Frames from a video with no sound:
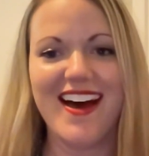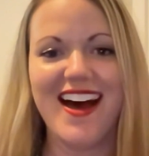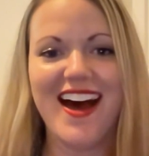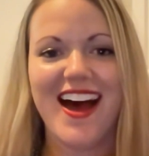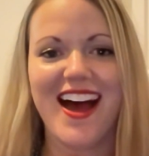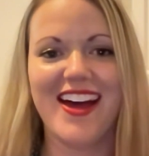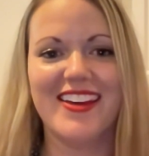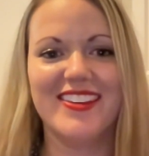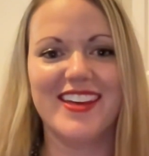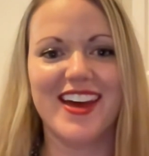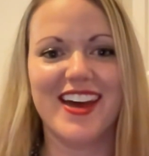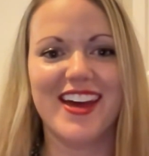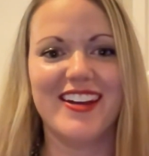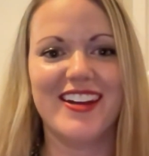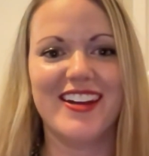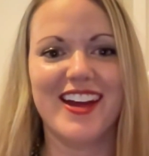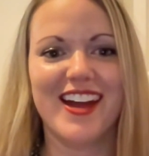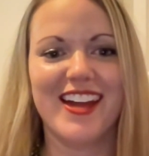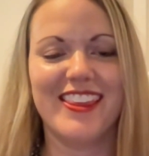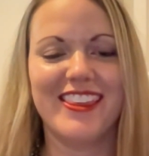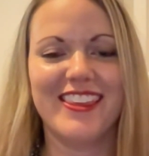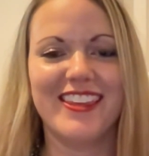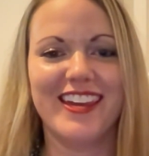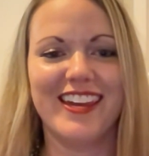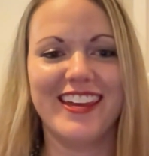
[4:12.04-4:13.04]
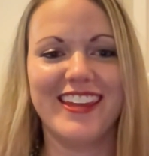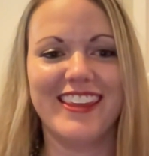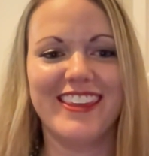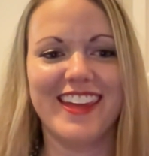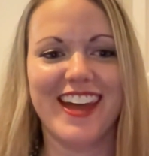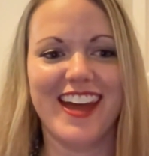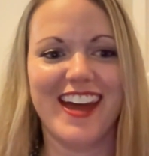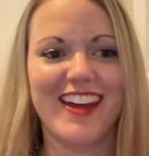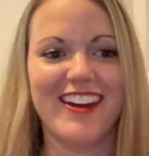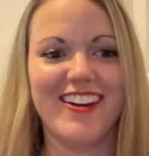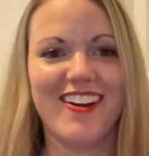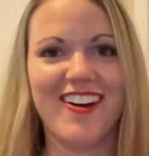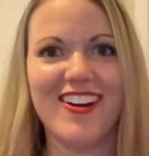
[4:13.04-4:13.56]
And then I think
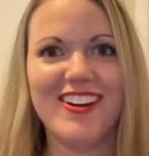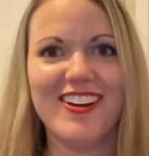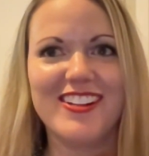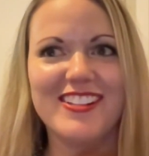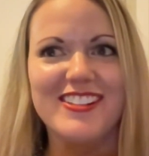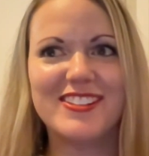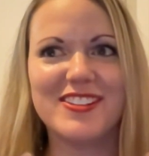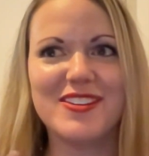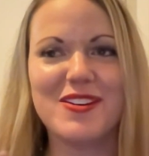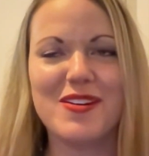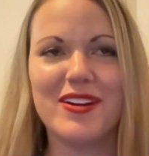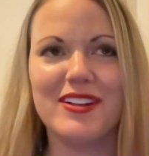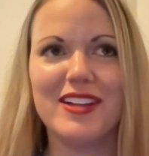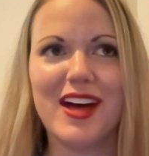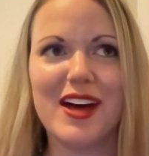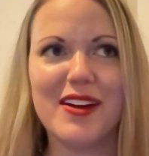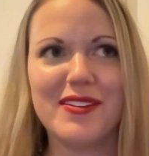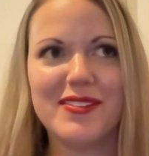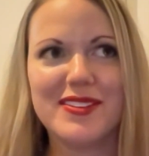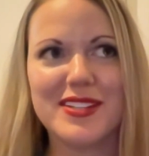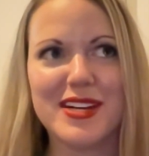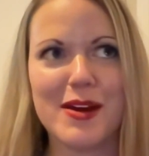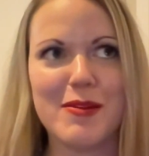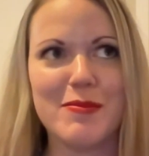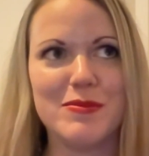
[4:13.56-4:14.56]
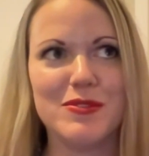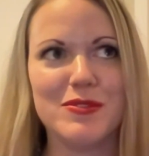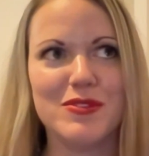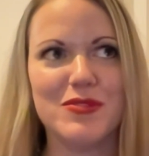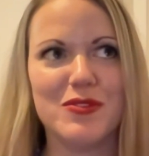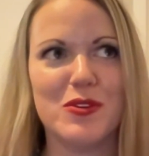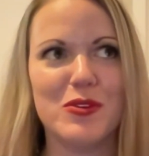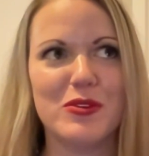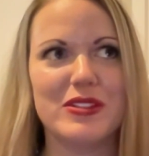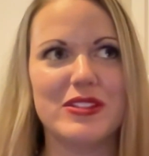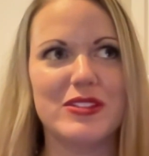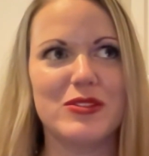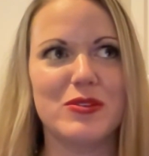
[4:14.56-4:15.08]
that also a lot of times
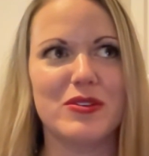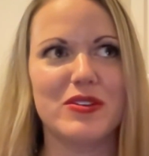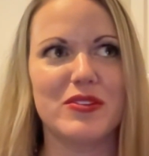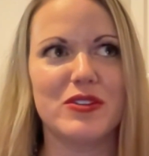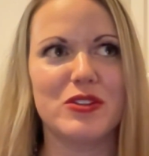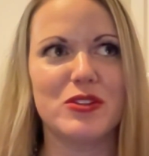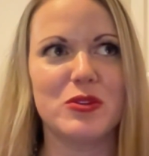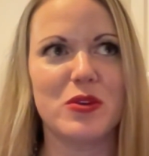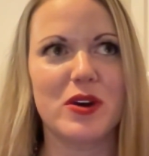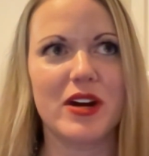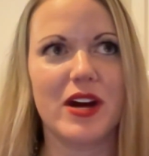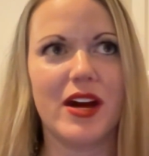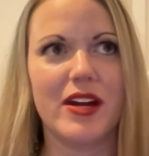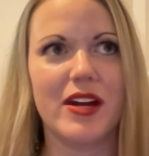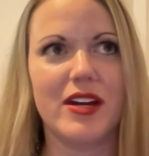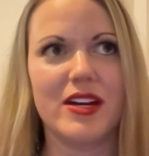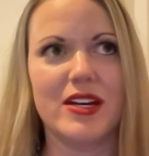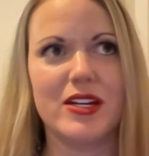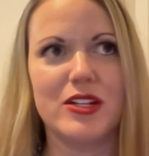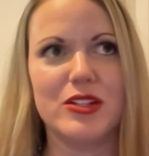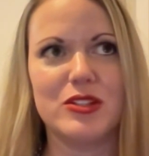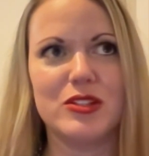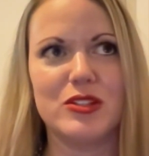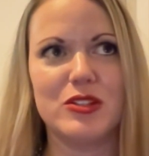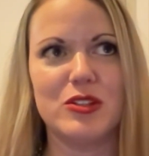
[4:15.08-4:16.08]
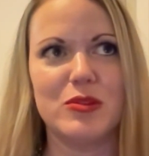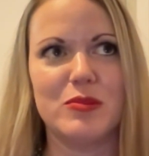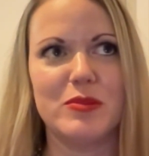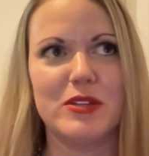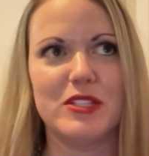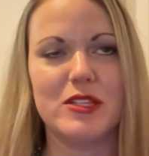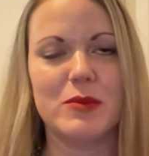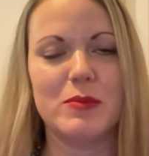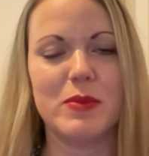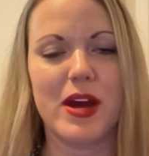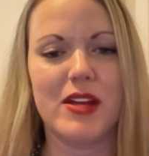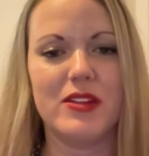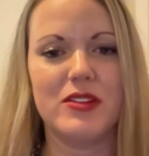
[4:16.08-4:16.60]
folks sort of shortcut and assume it
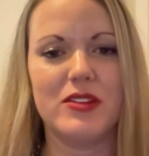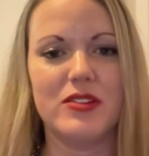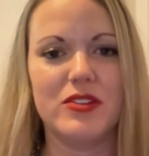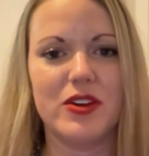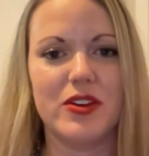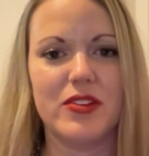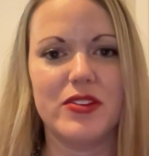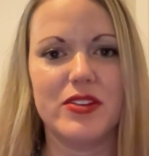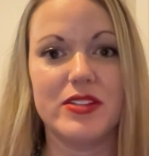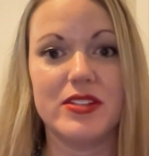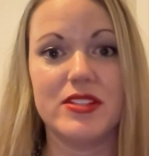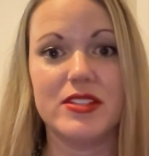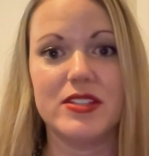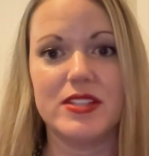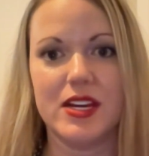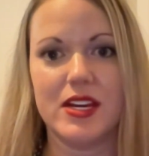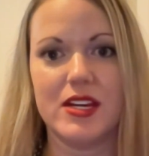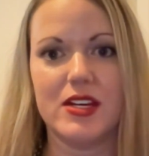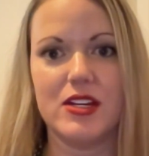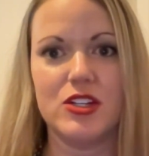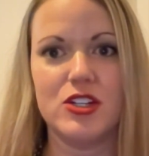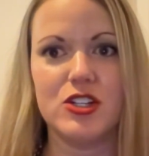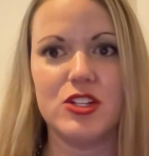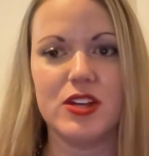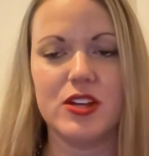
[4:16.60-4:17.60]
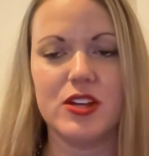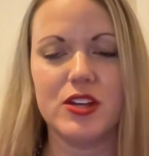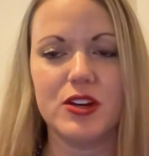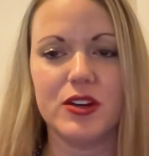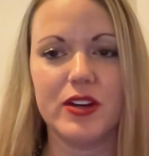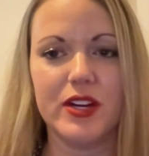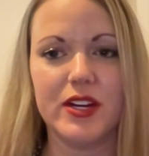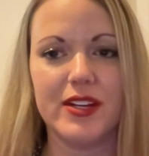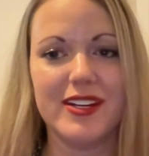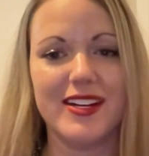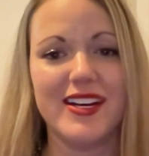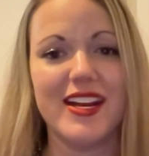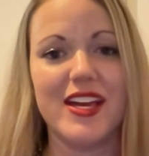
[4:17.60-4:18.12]
depends on the stage that you're
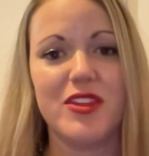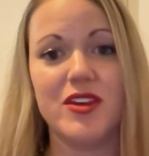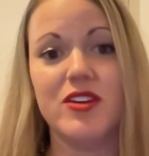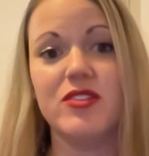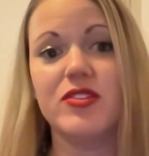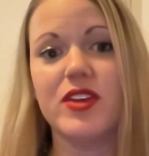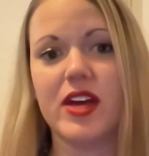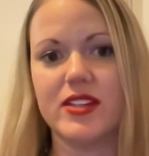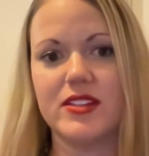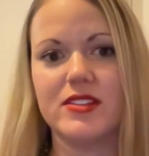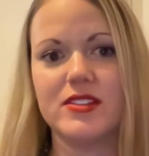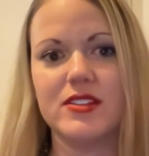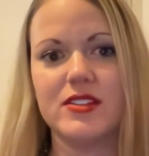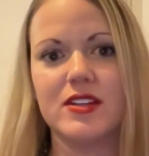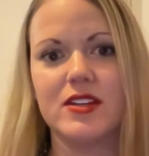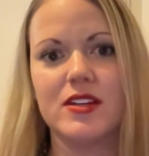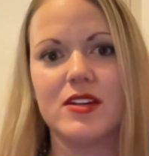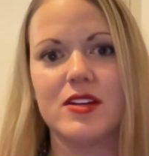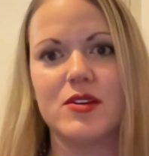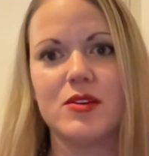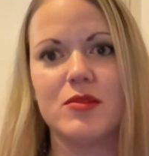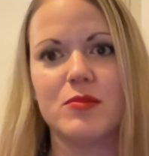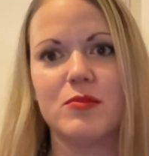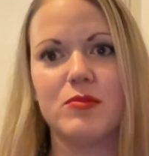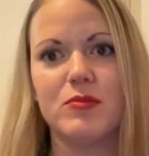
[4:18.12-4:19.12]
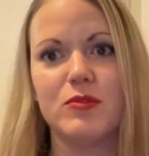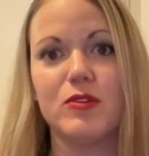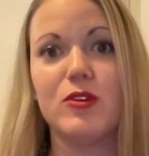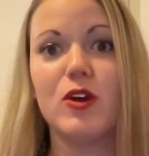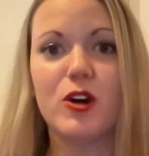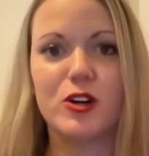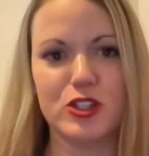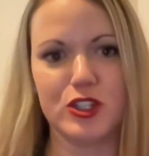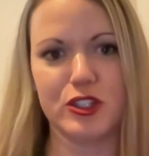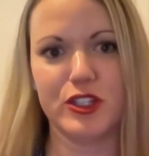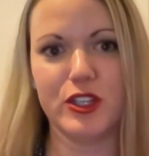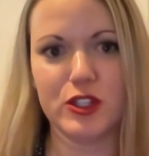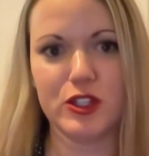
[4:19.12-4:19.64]
in. And I think that's
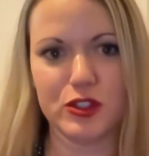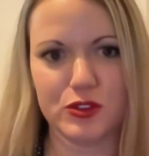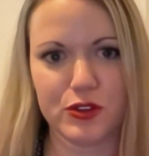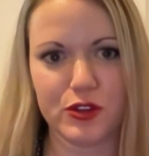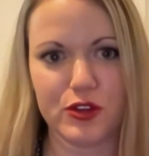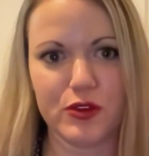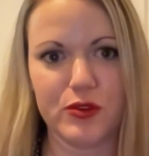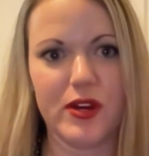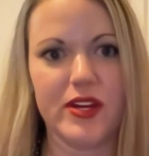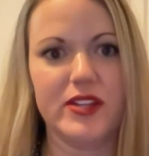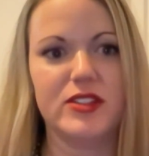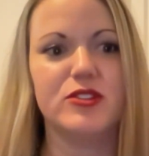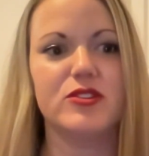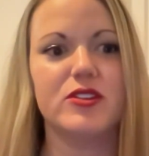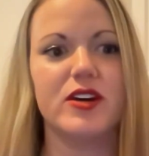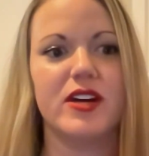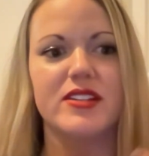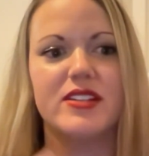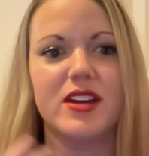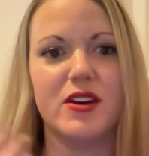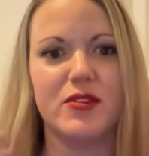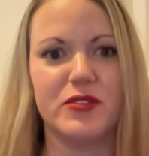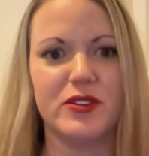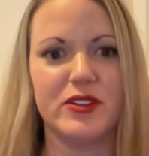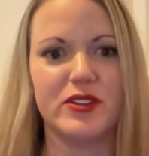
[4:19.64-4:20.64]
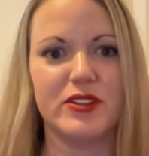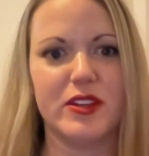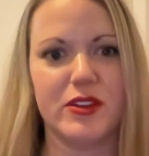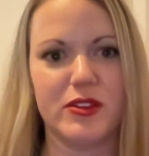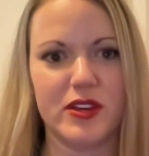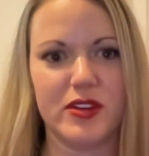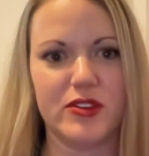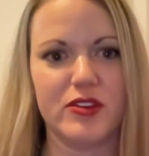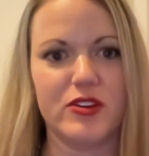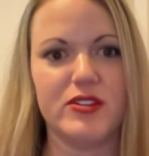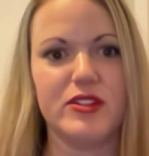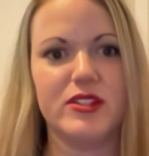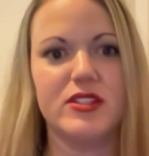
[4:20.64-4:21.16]
largely true. I, I definitely okay.
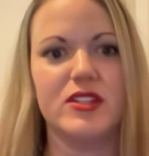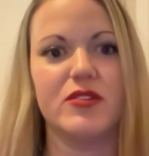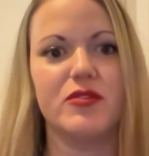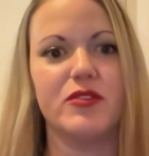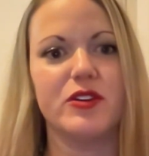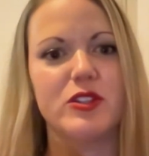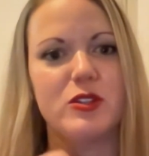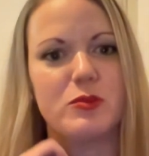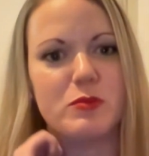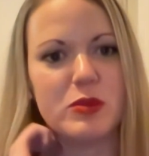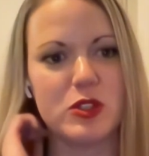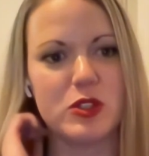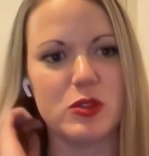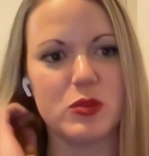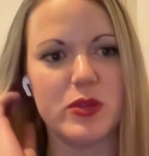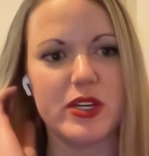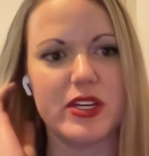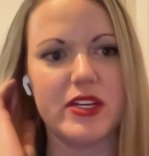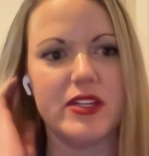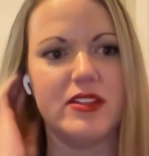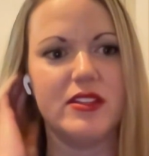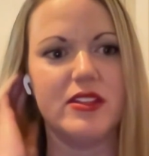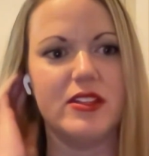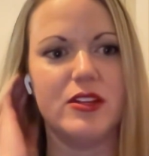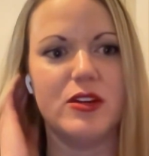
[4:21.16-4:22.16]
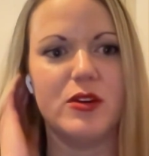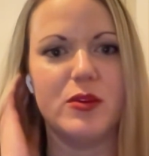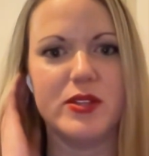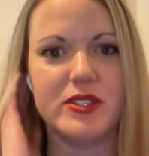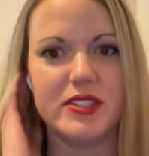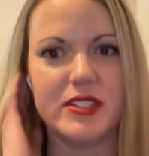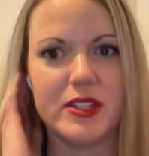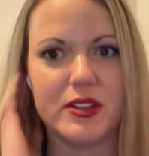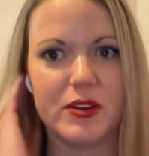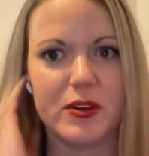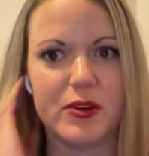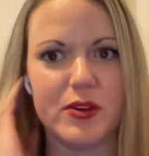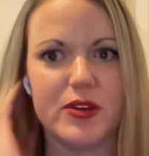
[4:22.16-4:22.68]
think there's a difference between, you know, a
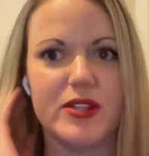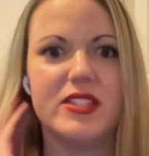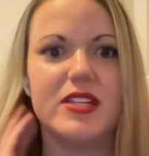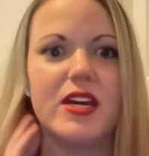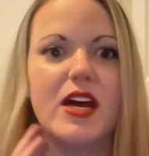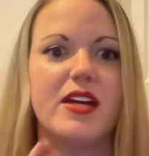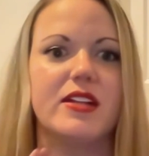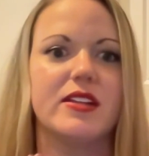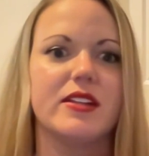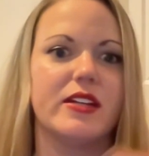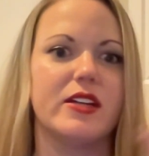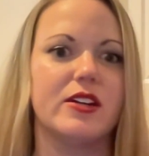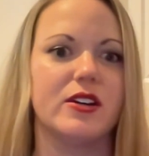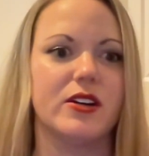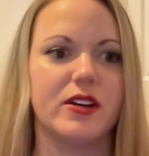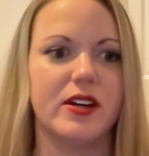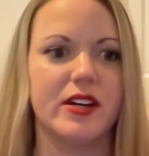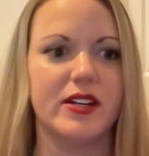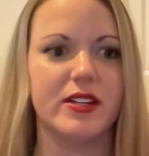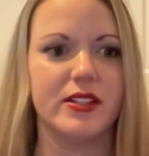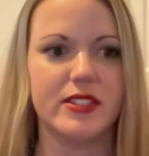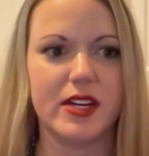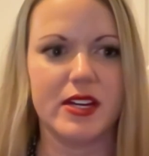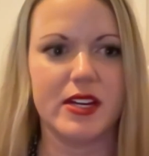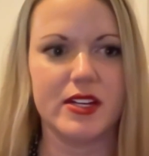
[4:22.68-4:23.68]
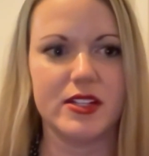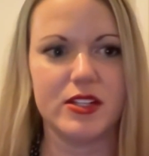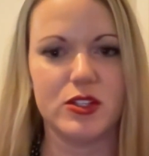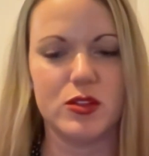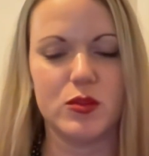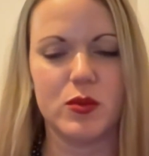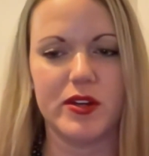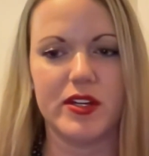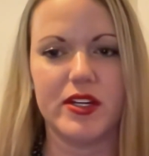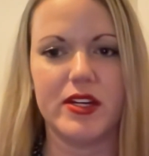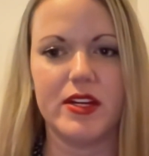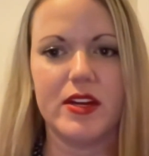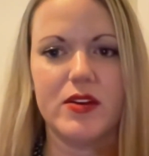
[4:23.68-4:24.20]
zero to 10 leader and a 10 to
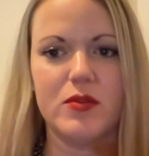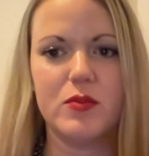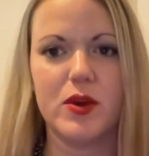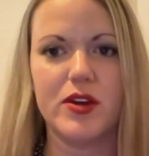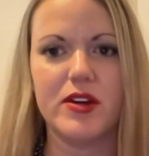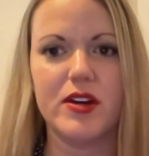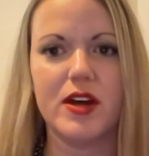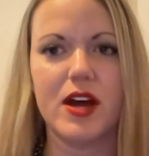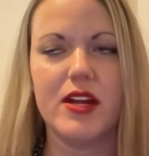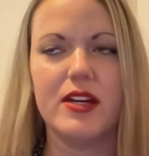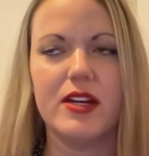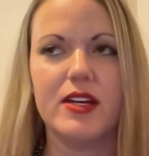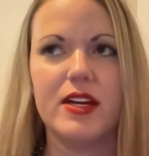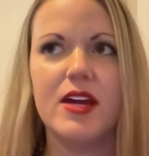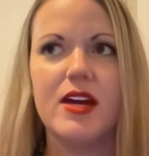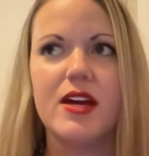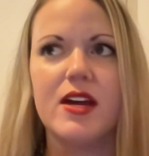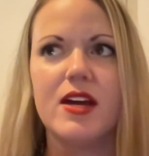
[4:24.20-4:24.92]
20 and whatnot.